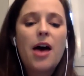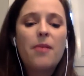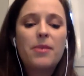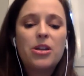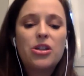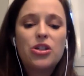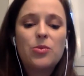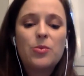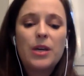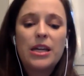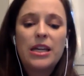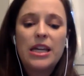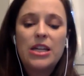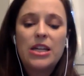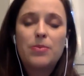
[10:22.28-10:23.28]
Do we
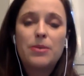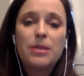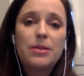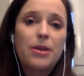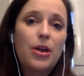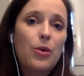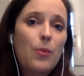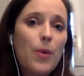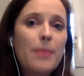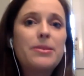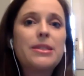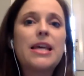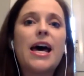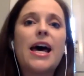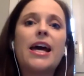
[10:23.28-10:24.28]
need to put something on the
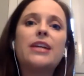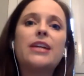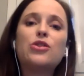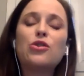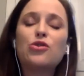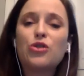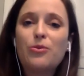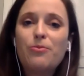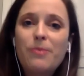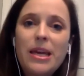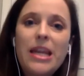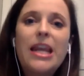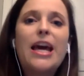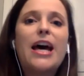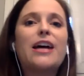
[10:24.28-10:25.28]
website, social
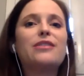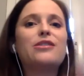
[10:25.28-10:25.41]
media?